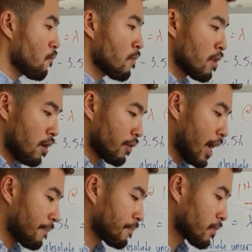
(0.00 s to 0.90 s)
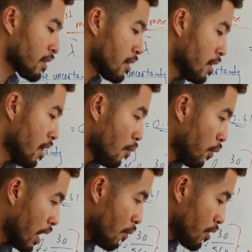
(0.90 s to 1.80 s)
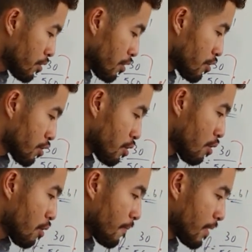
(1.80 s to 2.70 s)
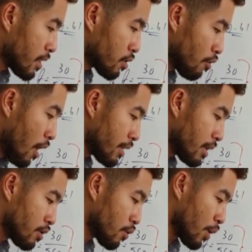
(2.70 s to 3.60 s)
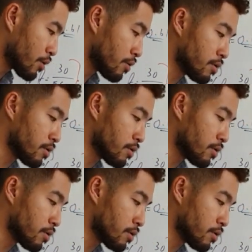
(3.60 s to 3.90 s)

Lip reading: Okay, what I want you to do is try these two questions.